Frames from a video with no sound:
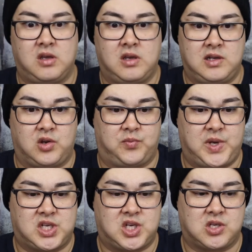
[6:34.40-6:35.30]
little
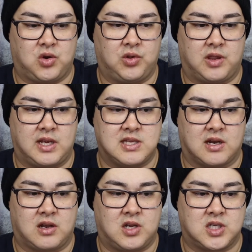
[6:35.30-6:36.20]
pictures, all the things that
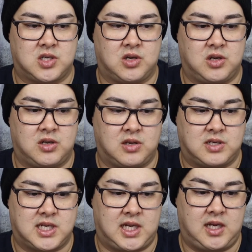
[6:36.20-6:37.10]
are close to her, her
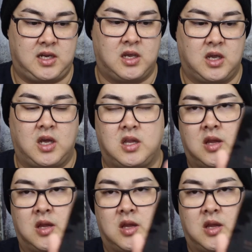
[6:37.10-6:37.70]
tea, the